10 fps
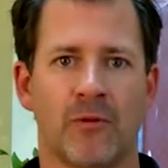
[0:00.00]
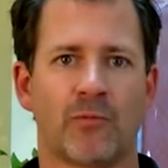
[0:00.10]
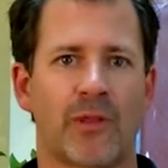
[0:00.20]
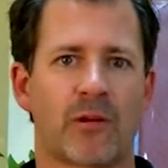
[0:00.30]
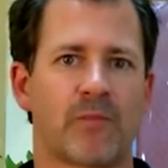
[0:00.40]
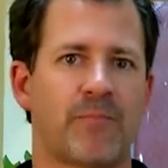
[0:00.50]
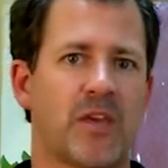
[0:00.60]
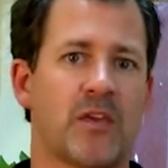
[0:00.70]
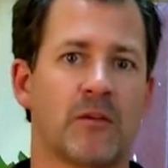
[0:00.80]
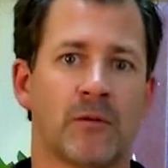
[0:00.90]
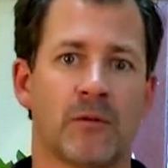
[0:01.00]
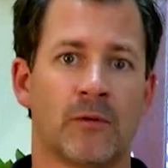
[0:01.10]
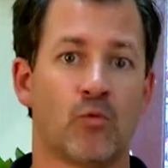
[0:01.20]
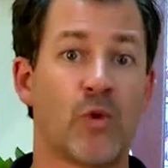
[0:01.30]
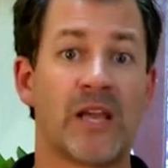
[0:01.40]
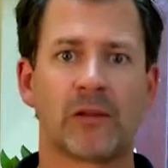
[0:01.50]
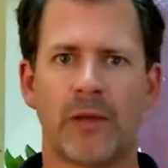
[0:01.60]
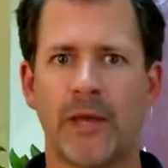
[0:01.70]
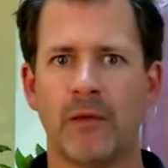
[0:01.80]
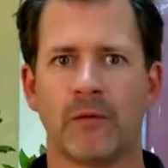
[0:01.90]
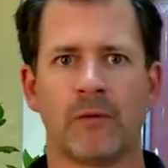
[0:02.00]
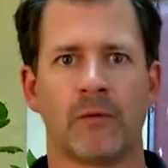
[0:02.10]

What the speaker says: whether it be weekly,